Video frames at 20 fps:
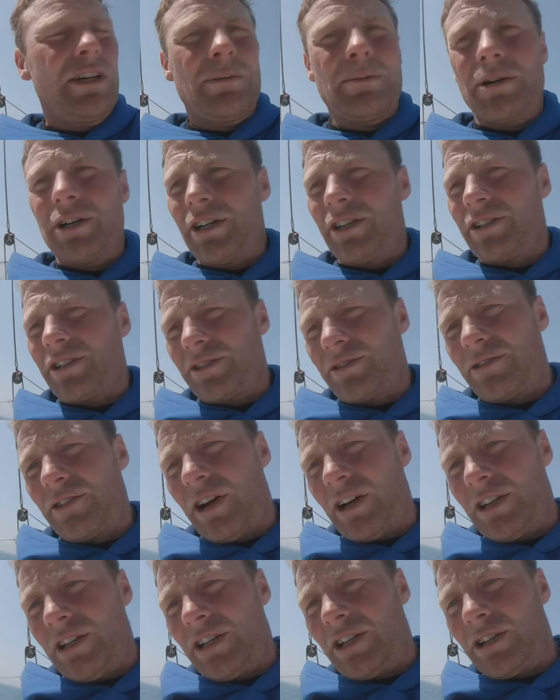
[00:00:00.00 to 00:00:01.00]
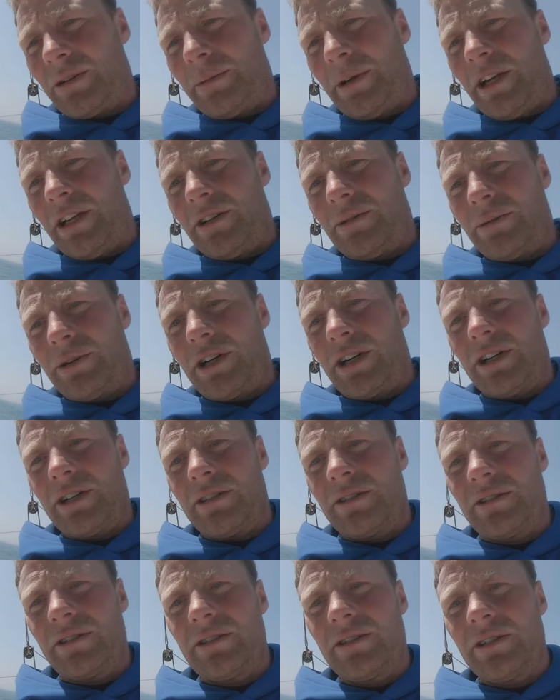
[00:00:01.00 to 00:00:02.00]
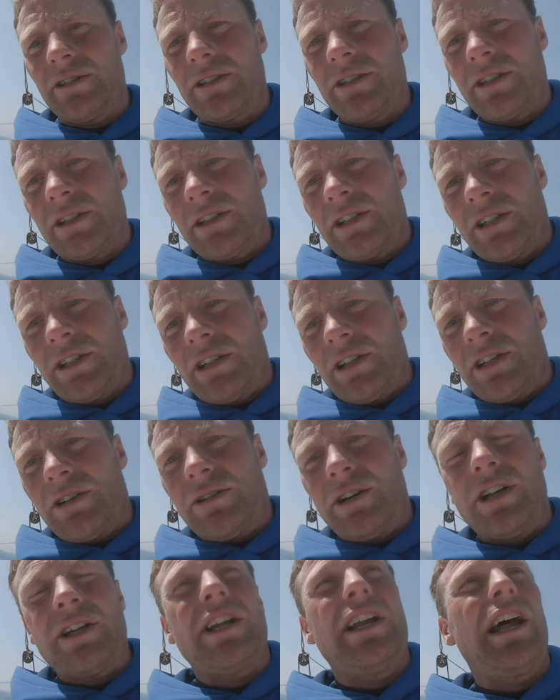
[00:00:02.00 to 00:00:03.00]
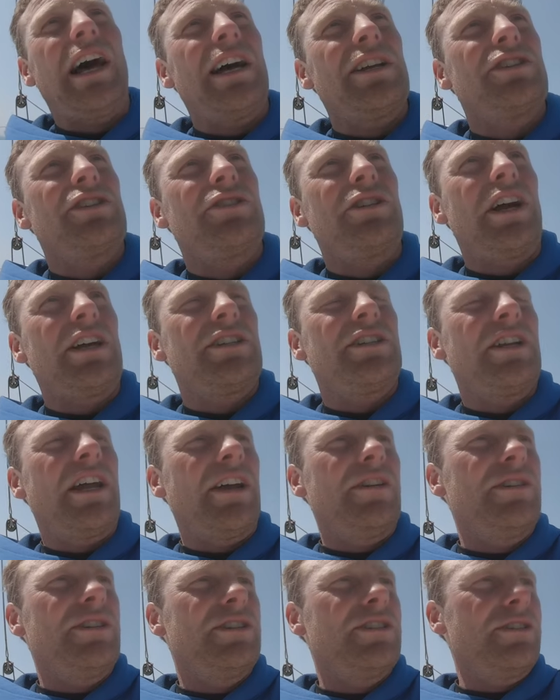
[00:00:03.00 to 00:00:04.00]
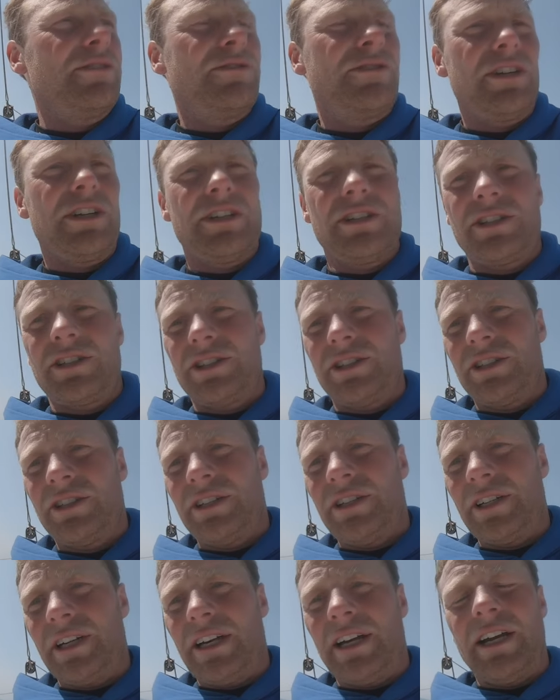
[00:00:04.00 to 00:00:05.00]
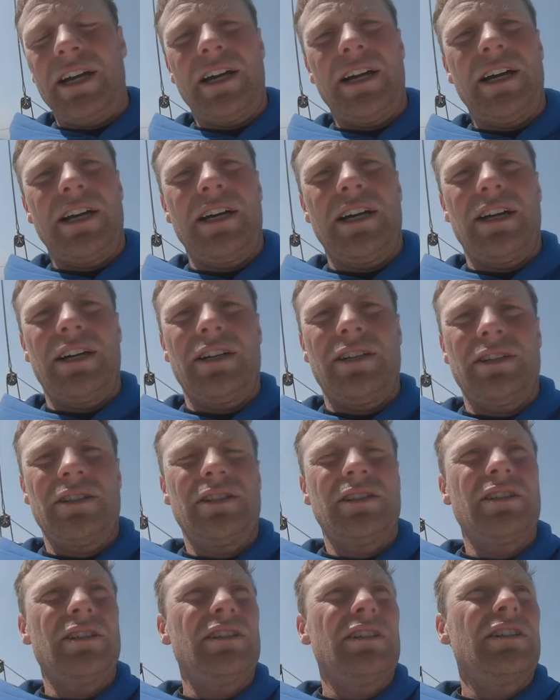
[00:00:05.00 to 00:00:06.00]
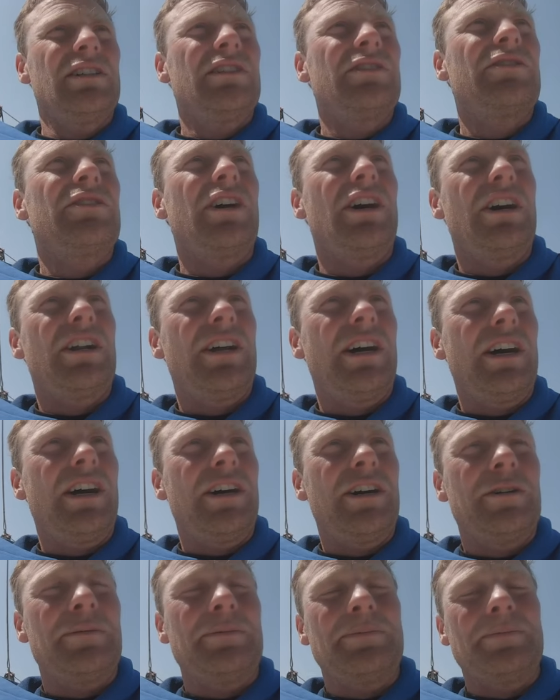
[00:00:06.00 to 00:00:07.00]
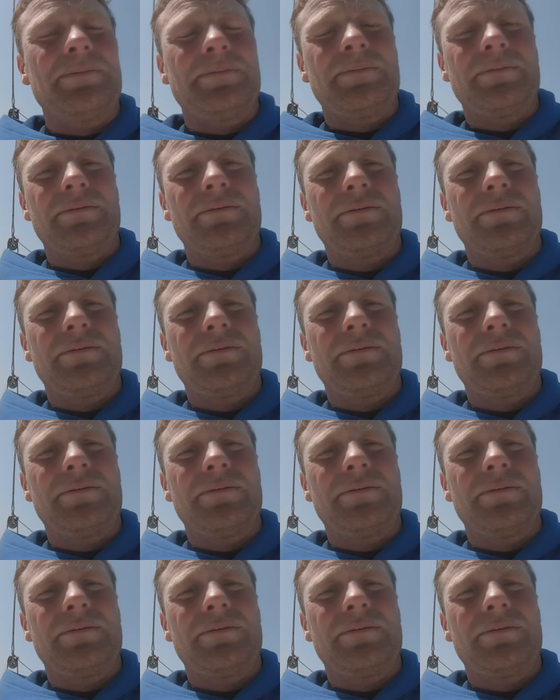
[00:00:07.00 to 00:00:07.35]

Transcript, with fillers: breeze has finally come in and we're we're on the last stretch now into the finish uh, got um,